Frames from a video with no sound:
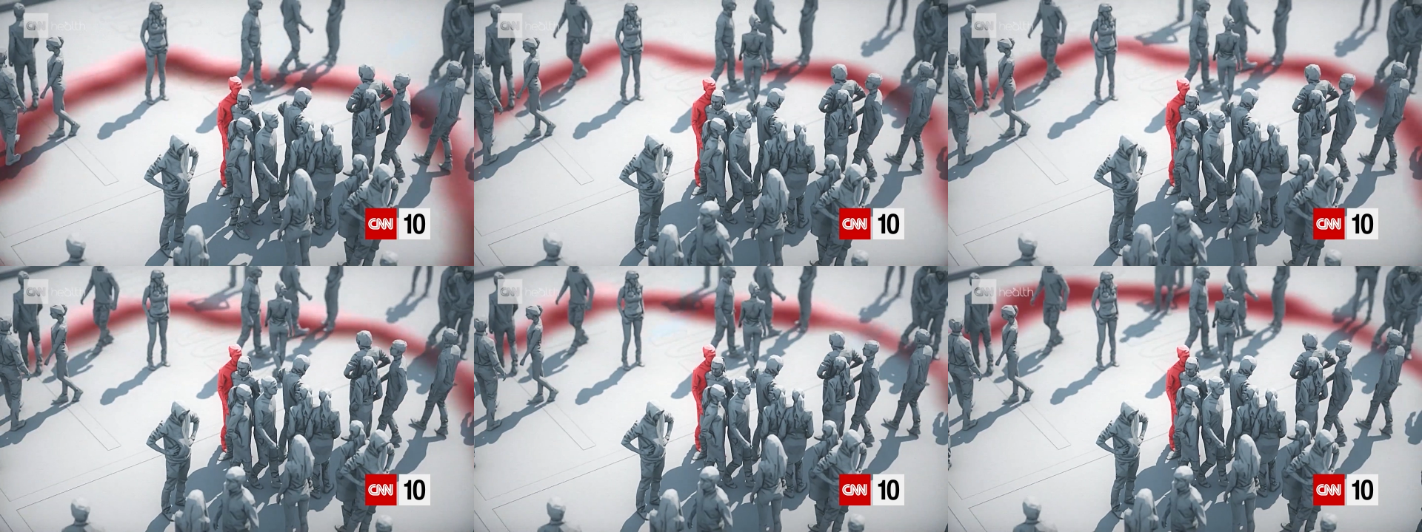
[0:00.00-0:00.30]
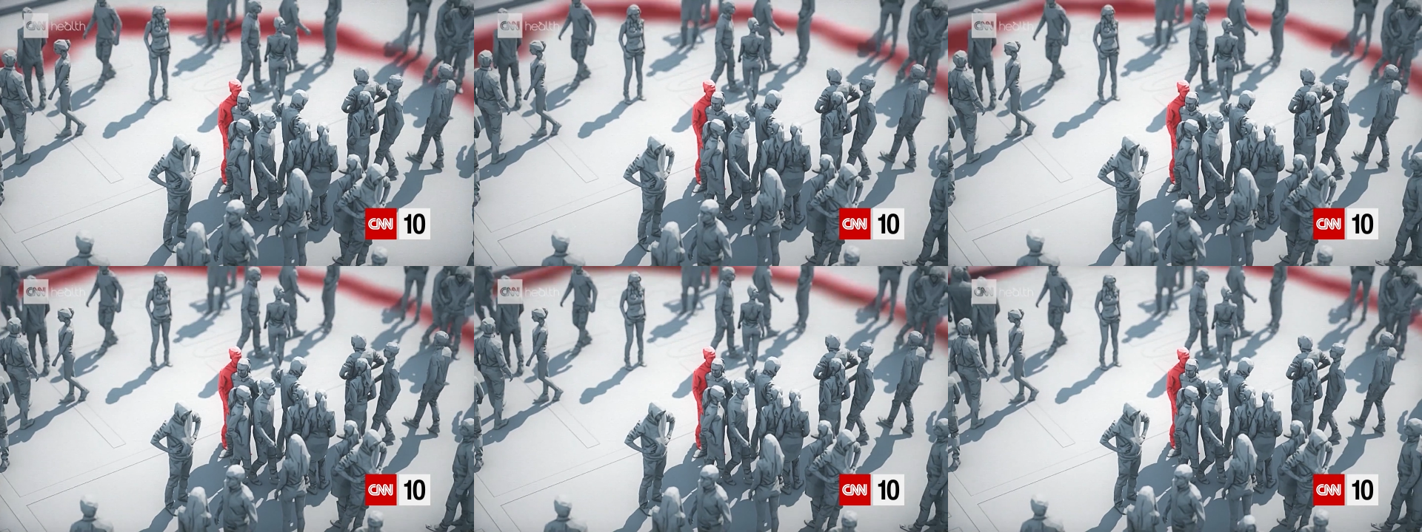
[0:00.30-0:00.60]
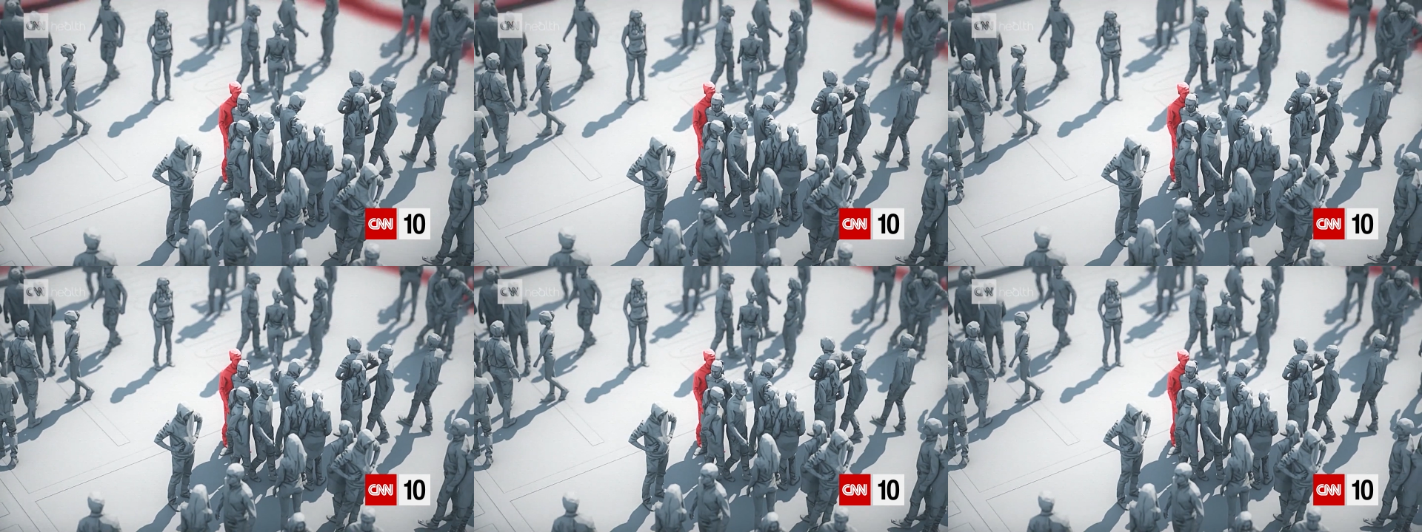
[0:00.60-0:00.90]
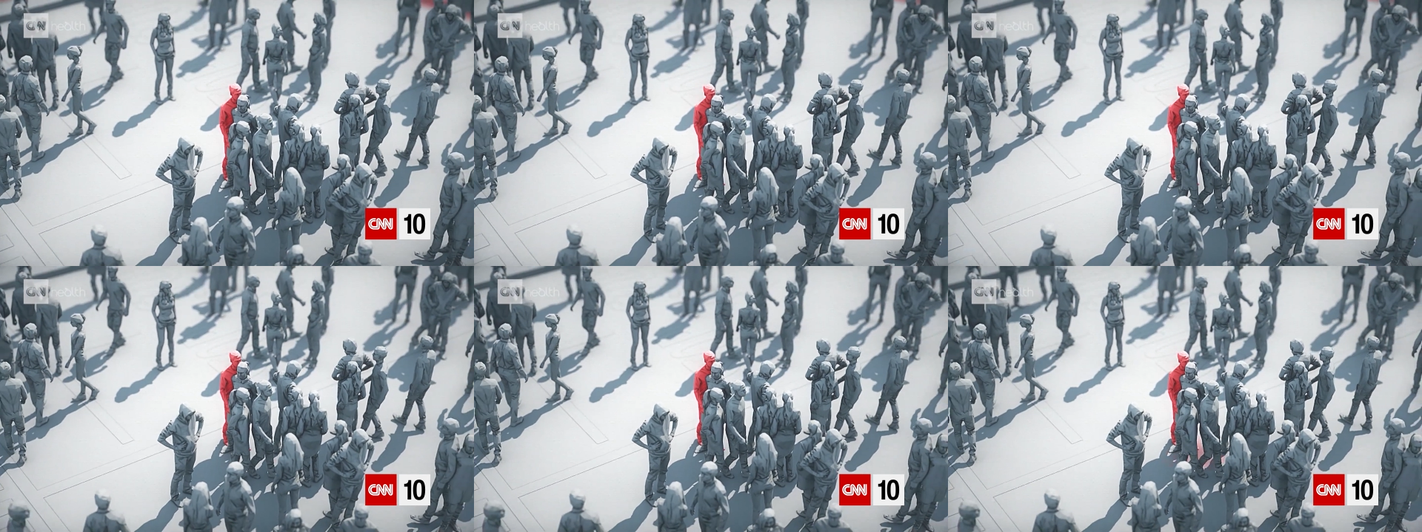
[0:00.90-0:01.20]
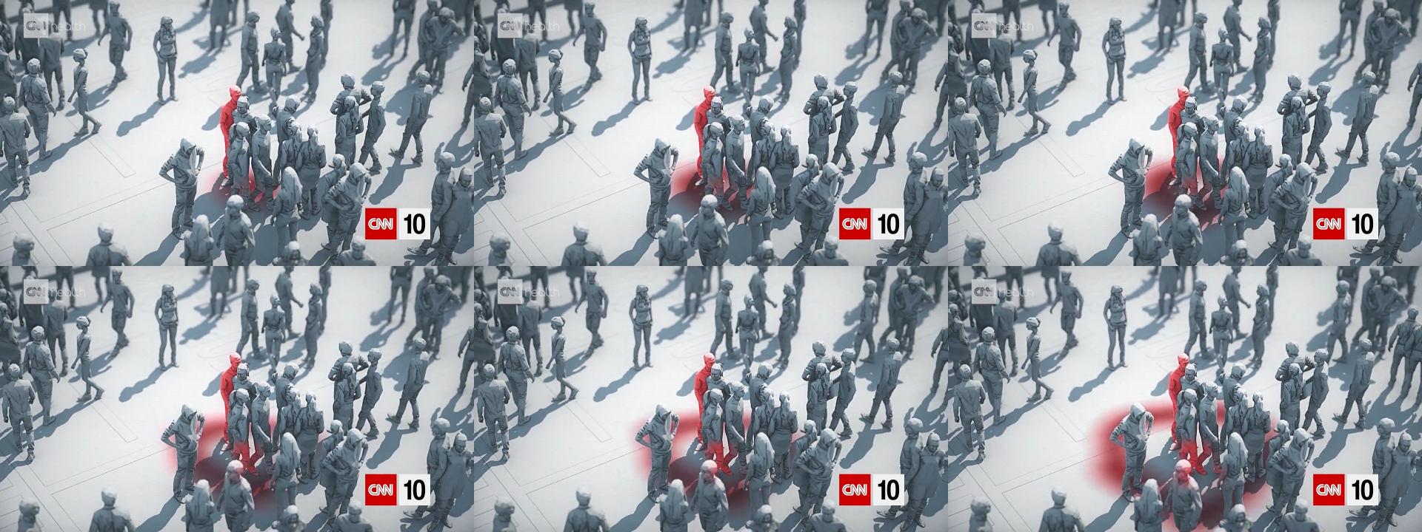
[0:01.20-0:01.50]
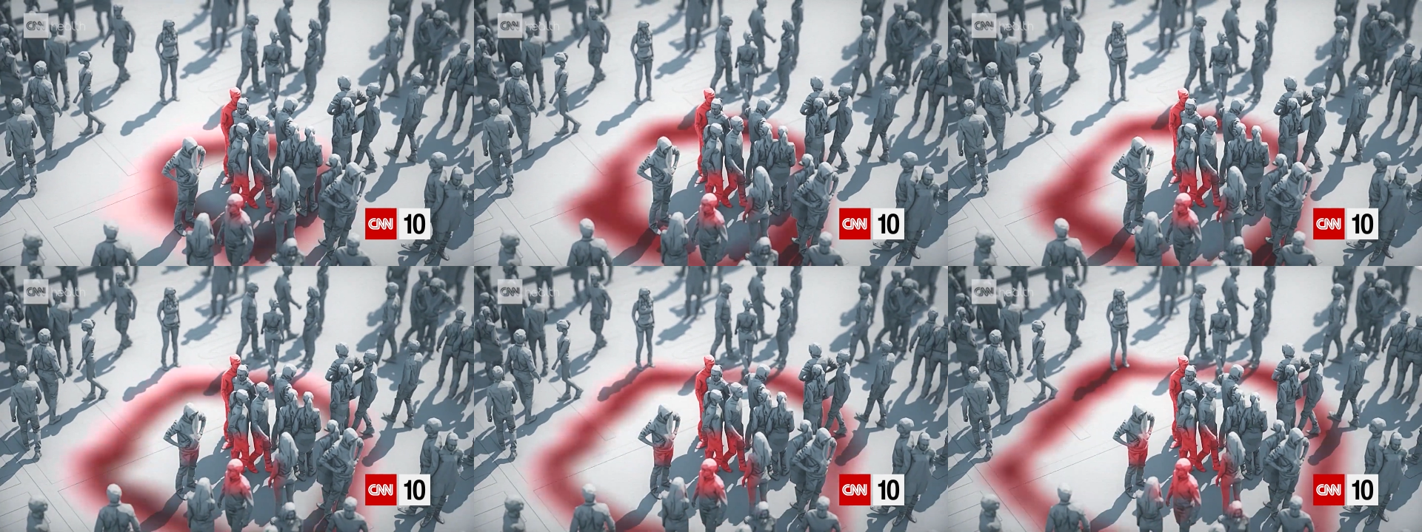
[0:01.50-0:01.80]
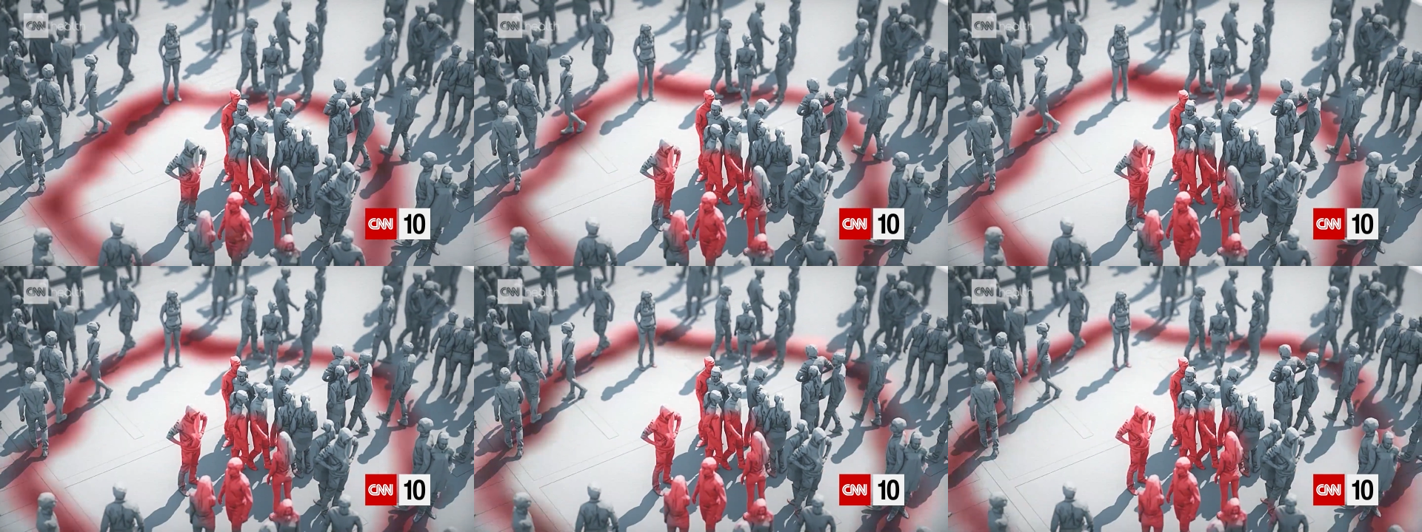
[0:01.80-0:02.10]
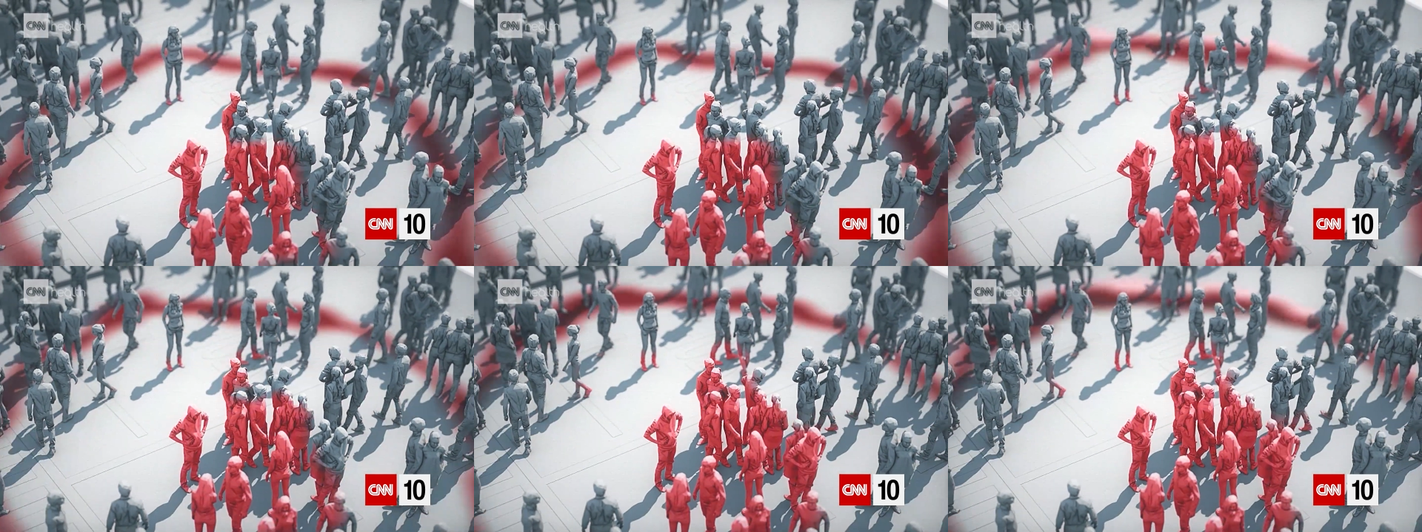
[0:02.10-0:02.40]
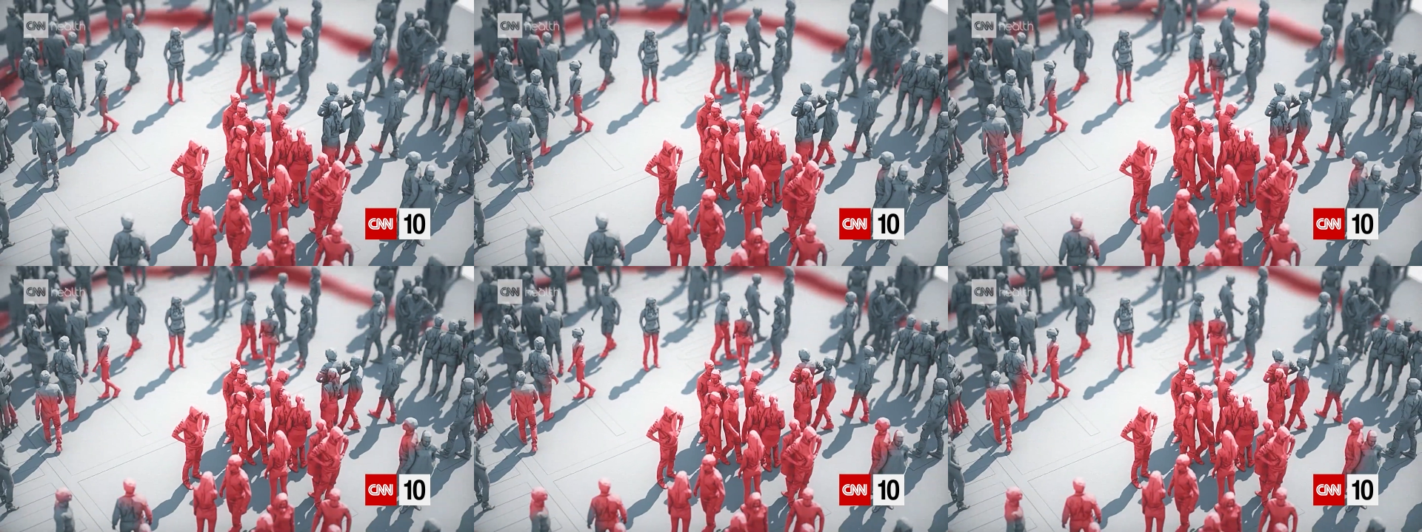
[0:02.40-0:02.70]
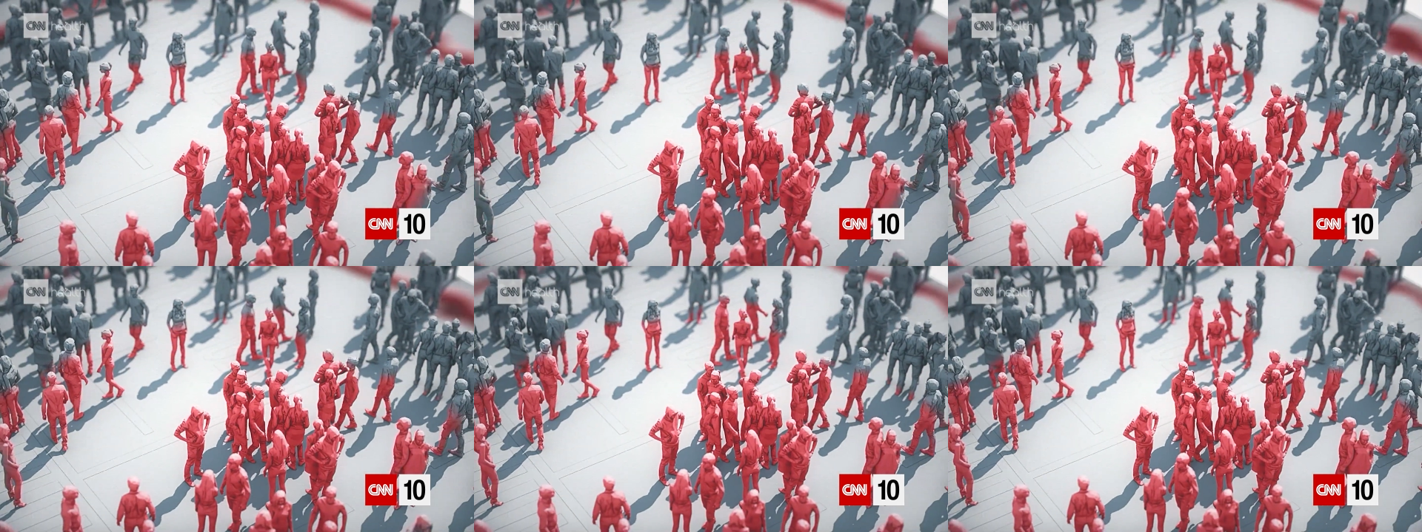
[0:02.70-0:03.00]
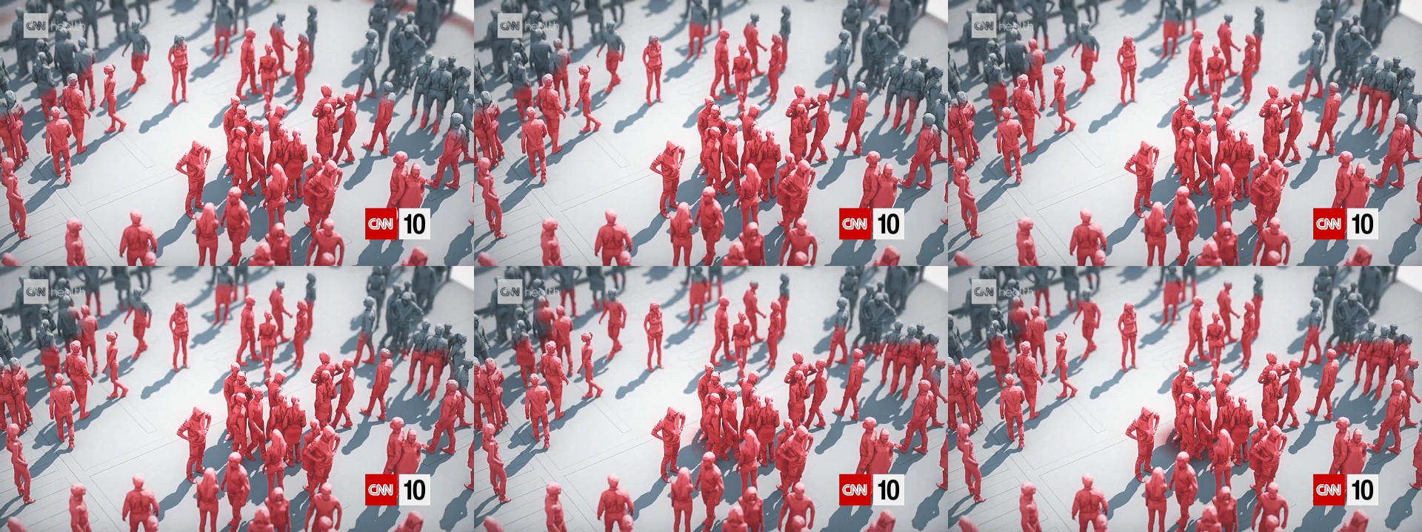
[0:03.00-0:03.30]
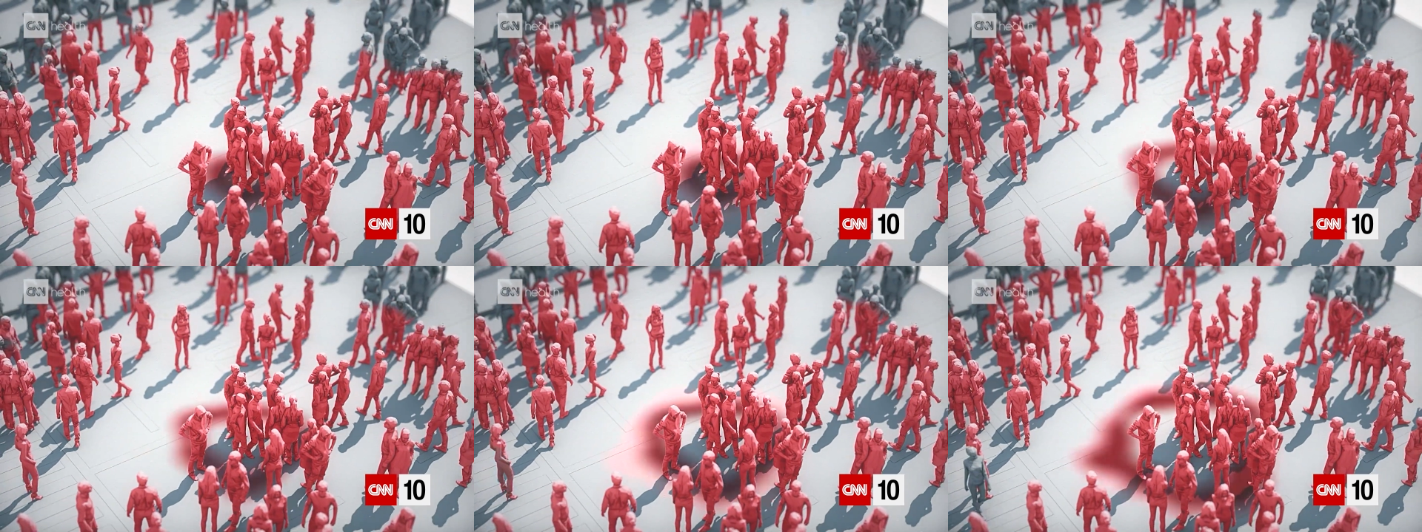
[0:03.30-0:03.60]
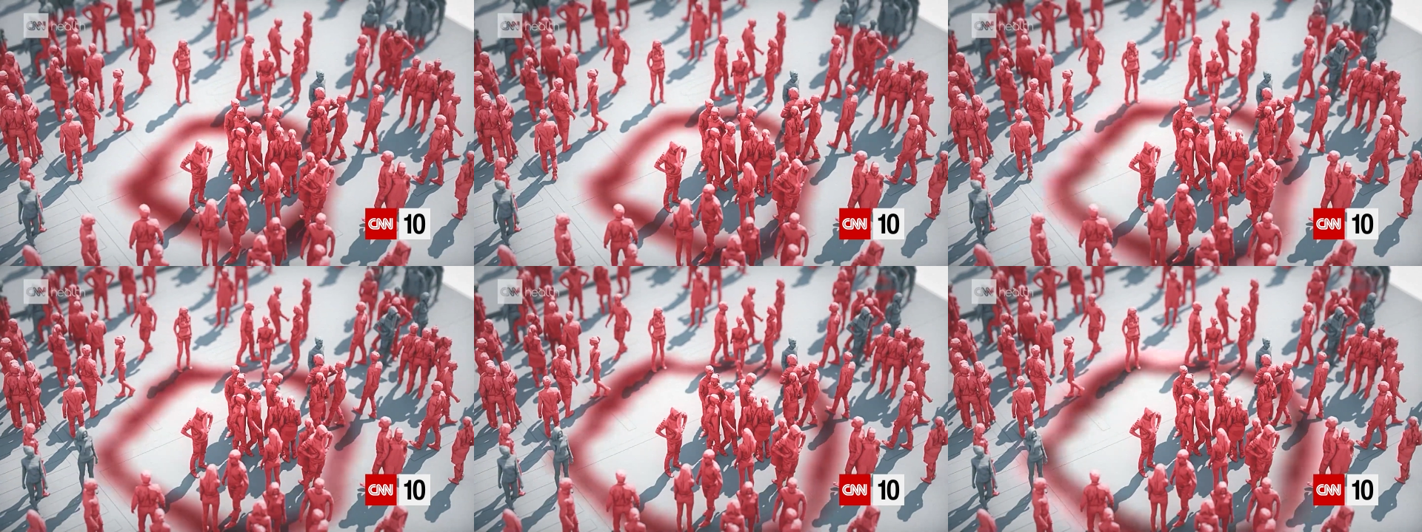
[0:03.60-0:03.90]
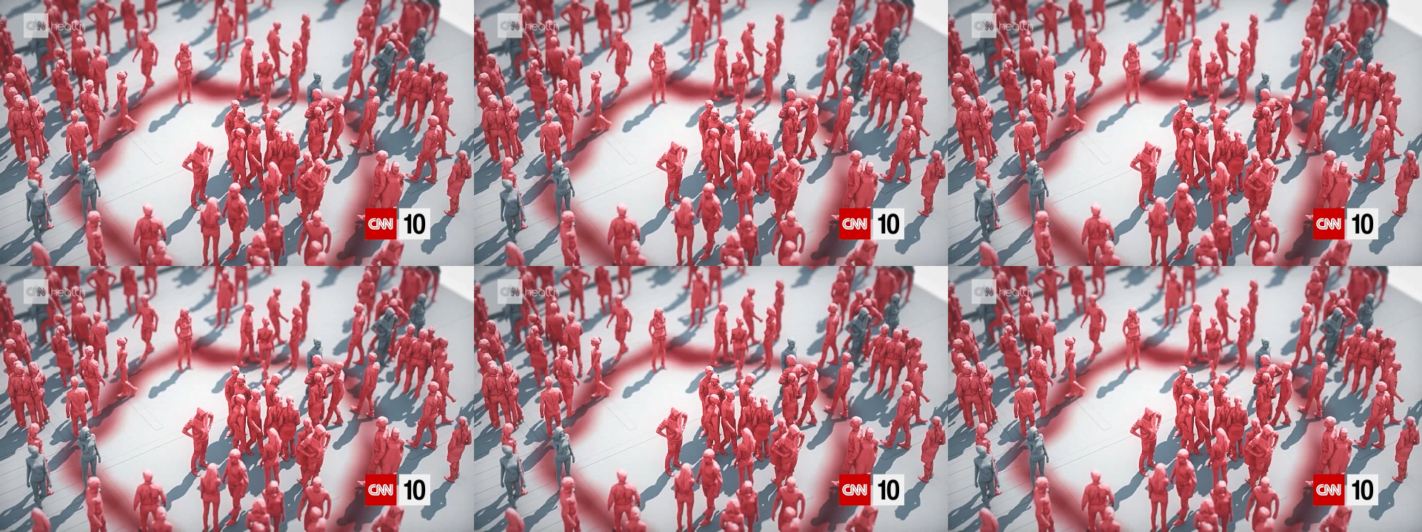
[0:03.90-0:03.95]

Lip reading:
No face is visible, so there are no lips to read.